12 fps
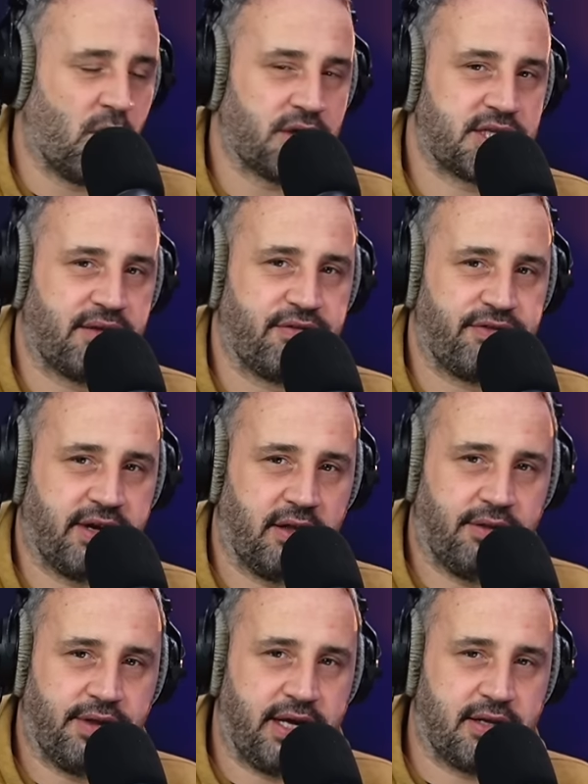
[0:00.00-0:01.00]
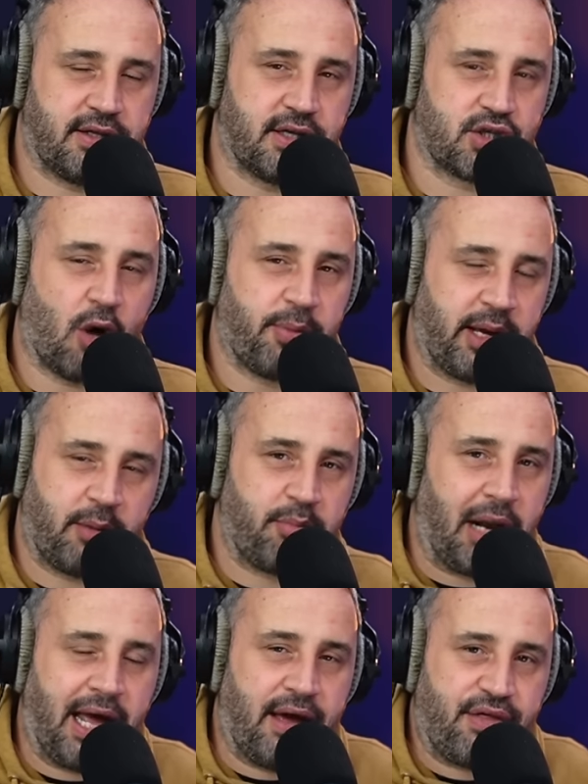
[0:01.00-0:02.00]
watch then, Phil, the topic
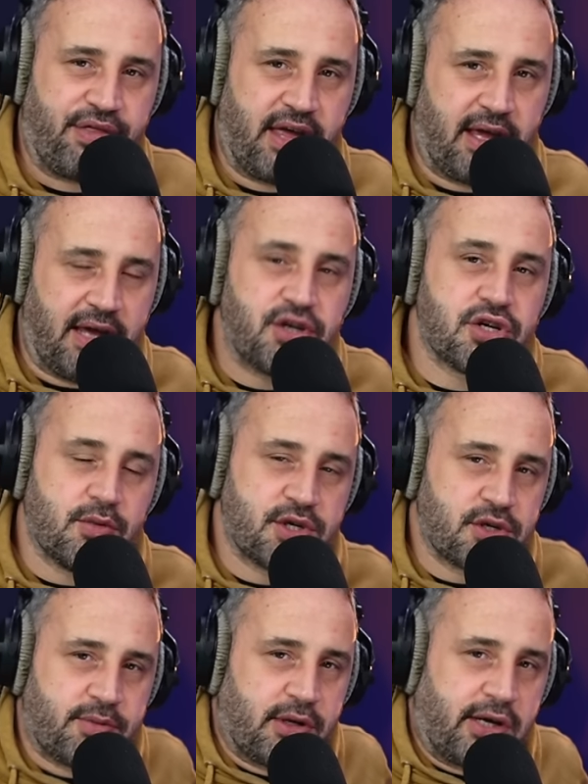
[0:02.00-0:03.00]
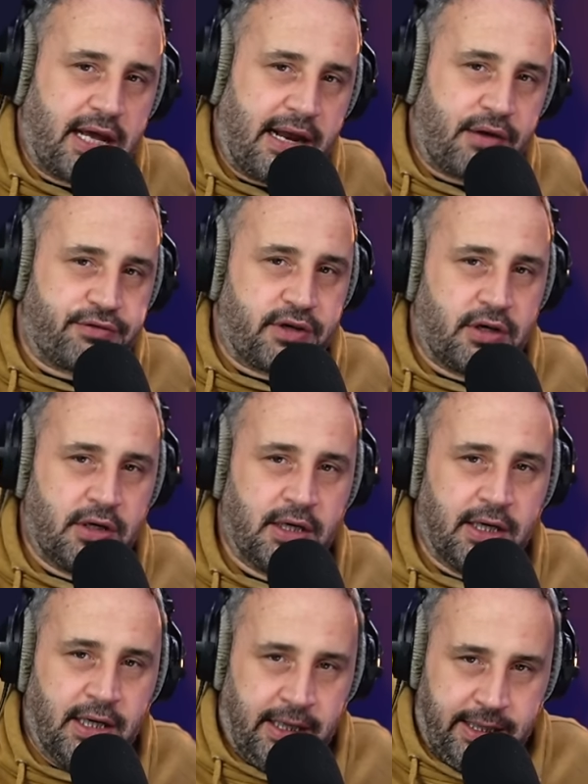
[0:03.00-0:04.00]
player thing issue we should be looking out for
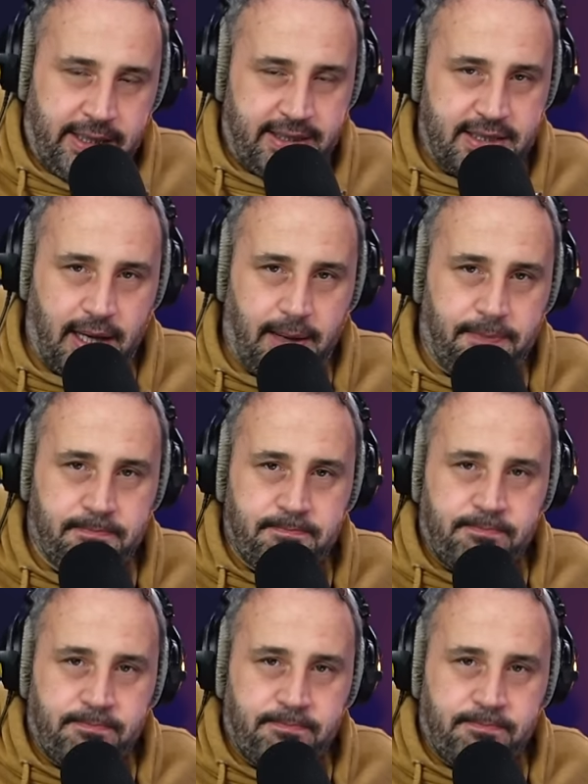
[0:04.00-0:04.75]
in this game?